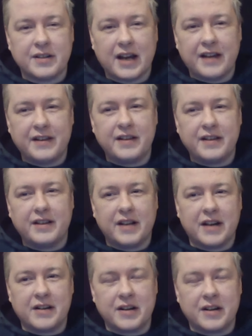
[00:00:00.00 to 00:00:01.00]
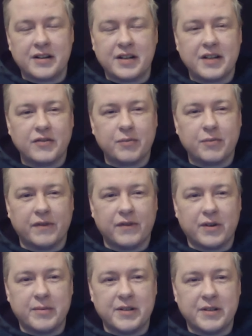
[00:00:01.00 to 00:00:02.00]
I think her, her central
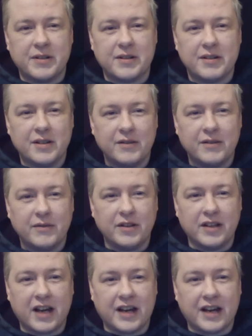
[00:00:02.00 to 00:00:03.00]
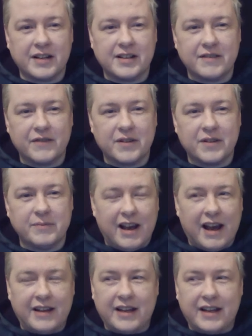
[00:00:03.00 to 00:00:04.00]
performance really carries the film.
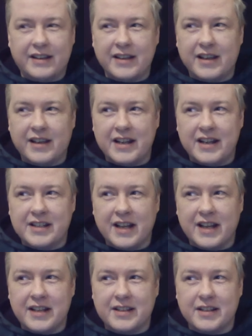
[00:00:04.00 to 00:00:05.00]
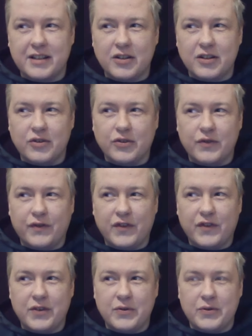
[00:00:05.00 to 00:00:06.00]
I, I, think, in a sense, that you do
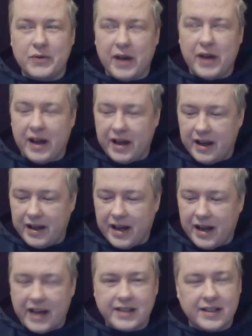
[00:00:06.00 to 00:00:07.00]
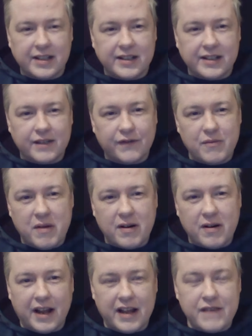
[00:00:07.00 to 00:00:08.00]
feel uh, isolated from
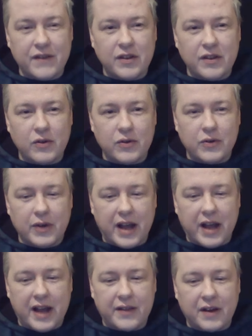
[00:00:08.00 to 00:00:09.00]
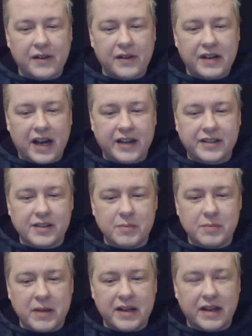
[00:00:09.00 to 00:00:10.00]
her, even though uh, the other
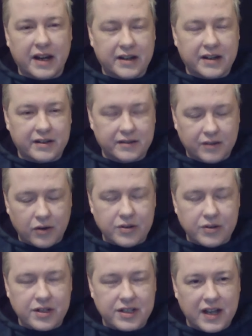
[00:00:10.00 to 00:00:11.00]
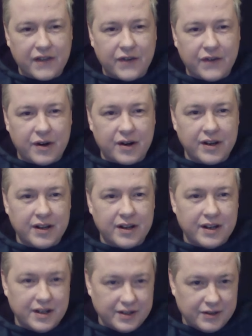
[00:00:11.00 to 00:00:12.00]
characters make a conscious effort
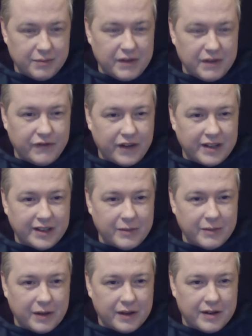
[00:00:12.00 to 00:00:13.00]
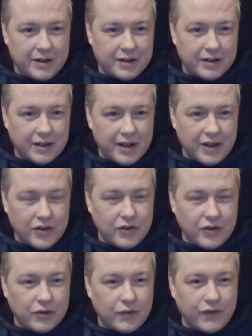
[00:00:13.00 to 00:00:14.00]
to be friendly with her
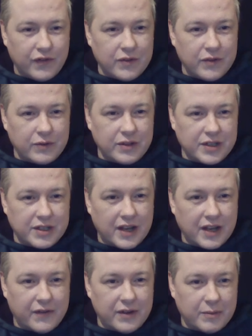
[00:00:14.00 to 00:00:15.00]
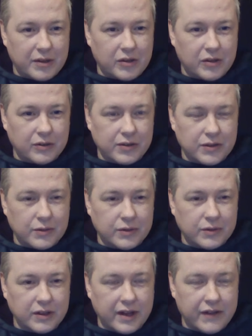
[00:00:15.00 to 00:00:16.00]
you do feel that she's giving them the cold
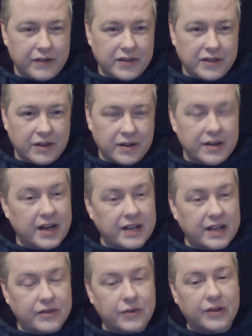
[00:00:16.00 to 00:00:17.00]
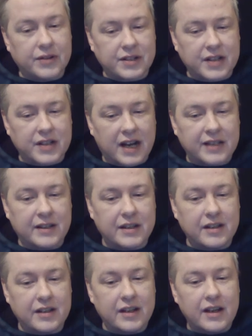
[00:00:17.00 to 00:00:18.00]
shoulder at every turn. And I do understand
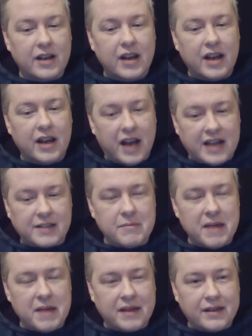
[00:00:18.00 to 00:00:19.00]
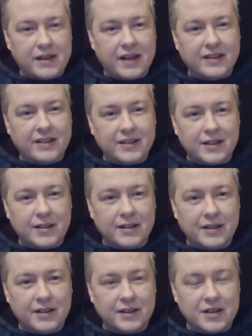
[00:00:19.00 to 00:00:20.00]
that as a method actor
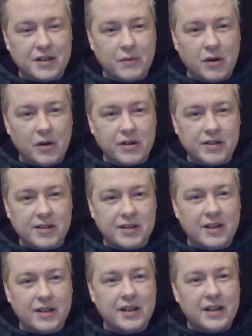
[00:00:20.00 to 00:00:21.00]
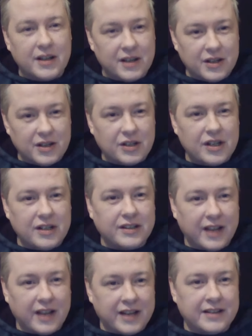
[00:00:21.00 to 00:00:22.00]
that she was, that she
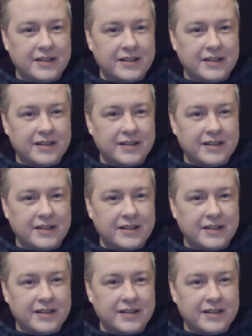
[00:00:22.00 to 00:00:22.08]
did